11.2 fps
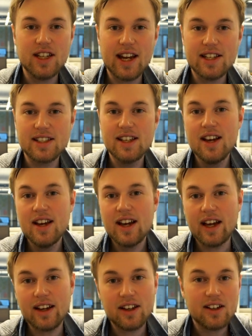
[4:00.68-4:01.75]
Js,
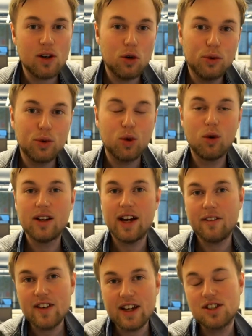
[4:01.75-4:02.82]
and I, overall
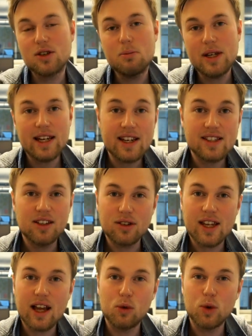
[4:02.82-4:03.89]
I think it should be easy to
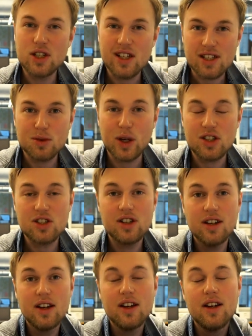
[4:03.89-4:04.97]
tell which is which.
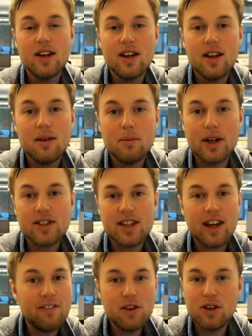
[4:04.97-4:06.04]
But
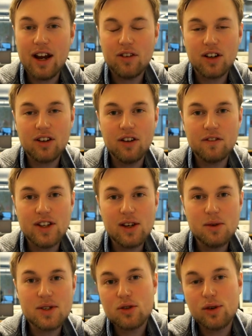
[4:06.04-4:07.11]
if you're ever
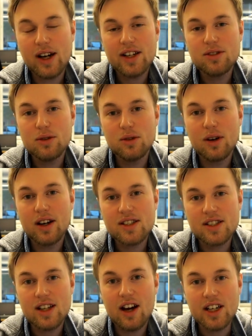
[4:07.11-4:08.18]
confused, try to
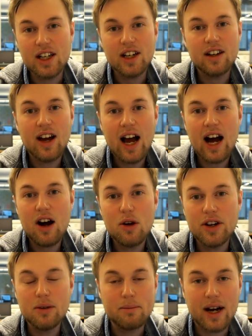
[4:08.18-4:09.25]
study how
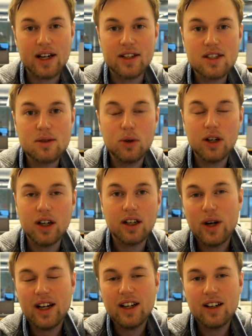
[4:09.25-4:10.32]
their minds work.
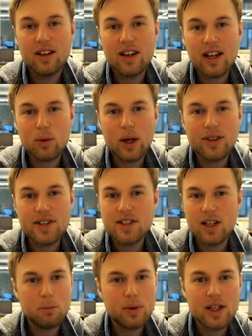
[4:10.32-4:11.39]
Where, what is
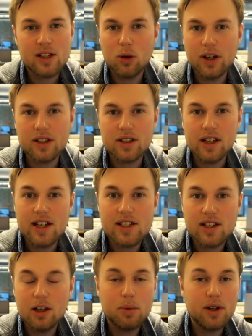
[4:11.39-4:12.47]
their priority? Is
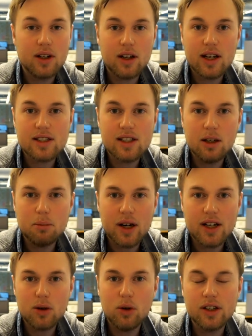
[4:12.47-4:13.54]
their, is their
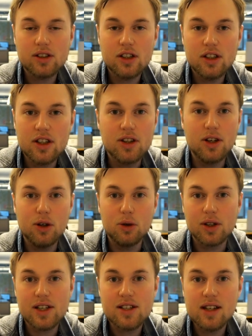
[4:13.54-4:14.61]
priority the
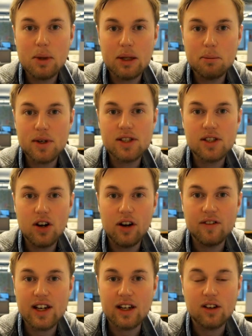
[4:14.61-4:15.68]
known? Is it about
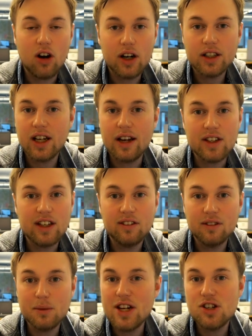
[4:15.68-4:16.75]
preserving and archiving
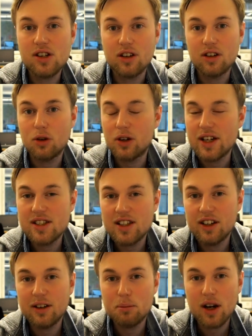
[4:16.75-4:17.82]
information? Or is
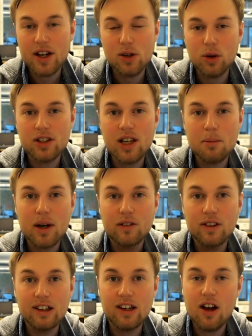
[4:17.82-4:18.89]
their priority about
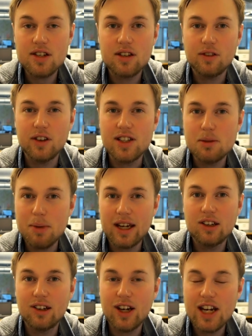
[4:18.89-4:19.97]
philosophy,
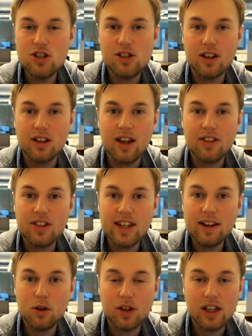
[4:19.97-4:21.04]
speculation, and
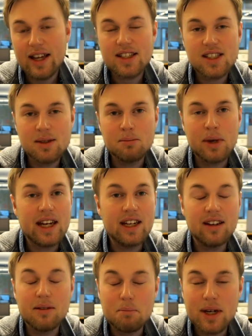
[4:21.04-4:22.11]
theory? That's the
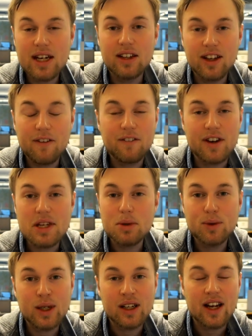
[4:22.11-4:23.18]
main big difference
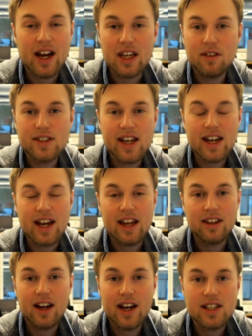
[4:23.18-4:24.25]
between an I N F J
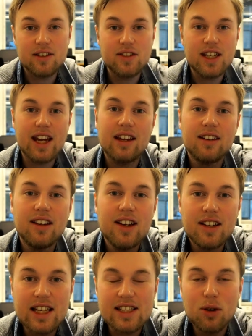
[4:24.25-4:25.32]
and an I S F J.
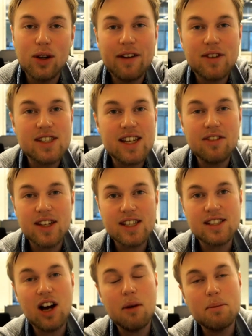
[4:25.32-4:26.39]
That's all I have to say on
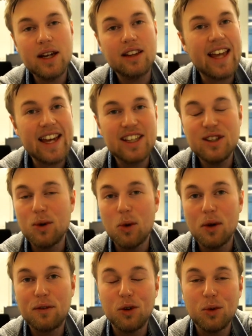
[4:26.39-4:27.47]
this topic. Thank you
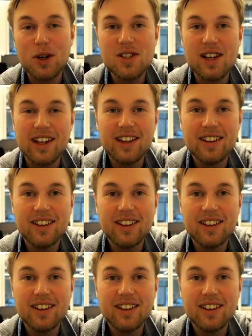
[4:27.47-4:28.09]
all for watching.